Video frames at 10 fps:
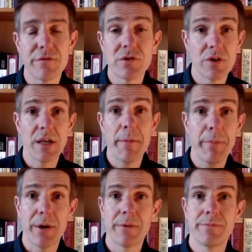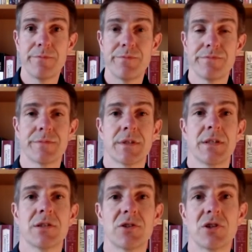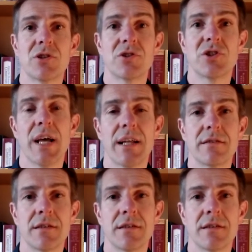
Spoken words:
So the empire doesn't understand